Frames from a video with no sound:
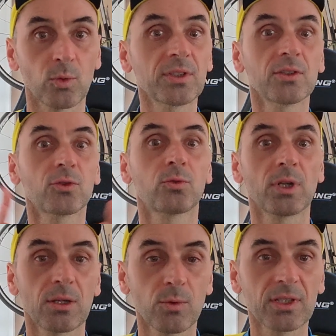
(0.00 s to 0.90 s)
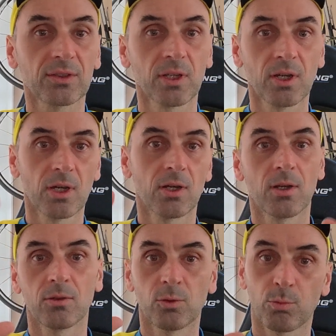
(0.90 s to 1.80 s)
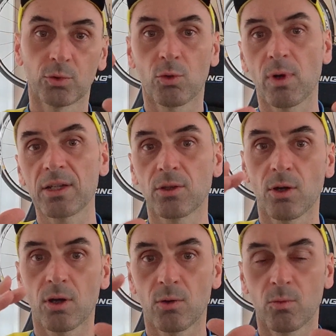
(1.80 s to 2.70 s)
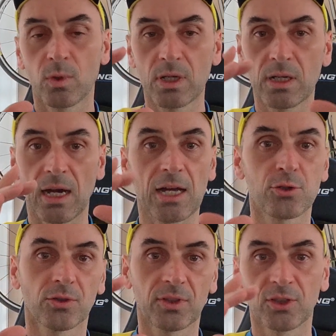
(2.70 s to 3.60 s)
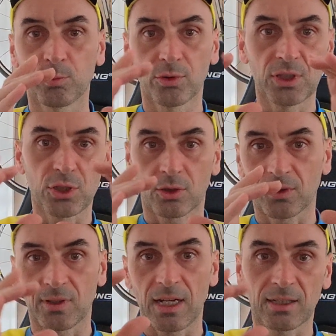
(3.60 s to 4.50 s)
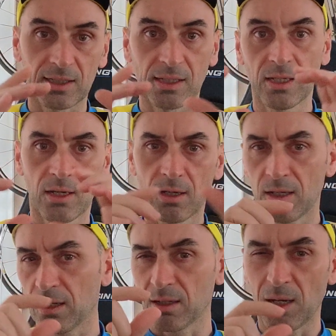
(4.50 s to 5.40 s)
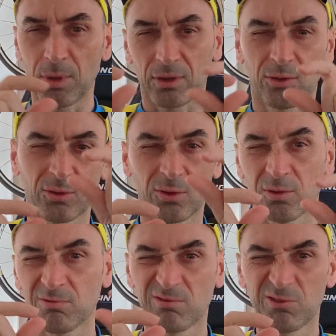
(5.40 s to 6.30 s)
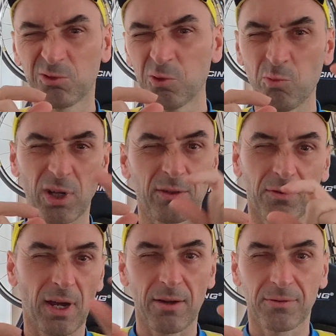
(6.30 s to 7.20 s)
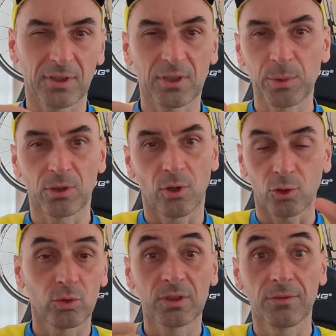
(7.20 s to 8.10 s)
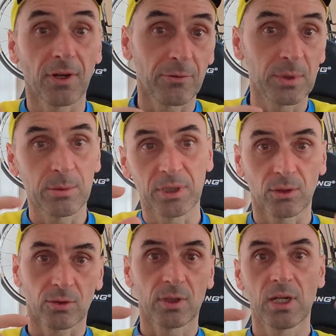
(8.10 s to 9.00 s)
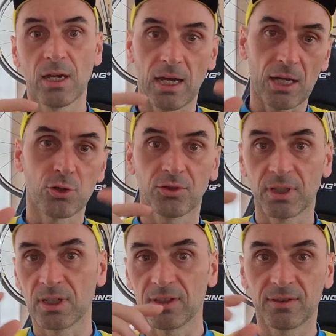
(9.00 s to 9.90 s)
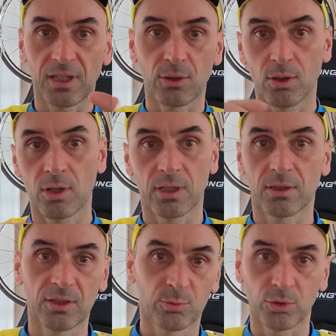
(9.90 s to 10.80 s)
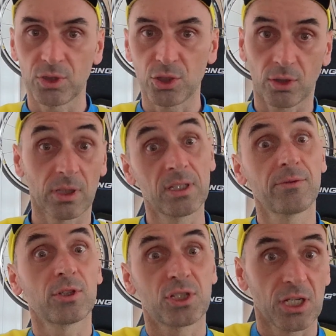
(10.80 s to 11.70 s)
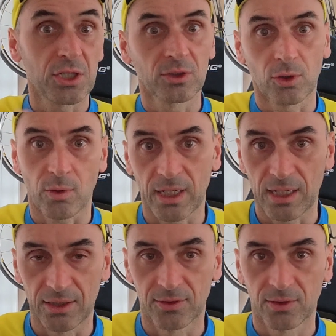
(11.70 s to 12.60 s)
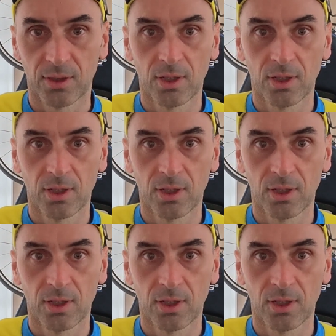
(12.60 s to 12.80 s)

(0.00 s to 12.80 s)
Within three weeks, the, the rider will adjust his position slightly like about 2.5 centimeter or 25 millimeters adjusting his saddle and his position and even changing the crank length.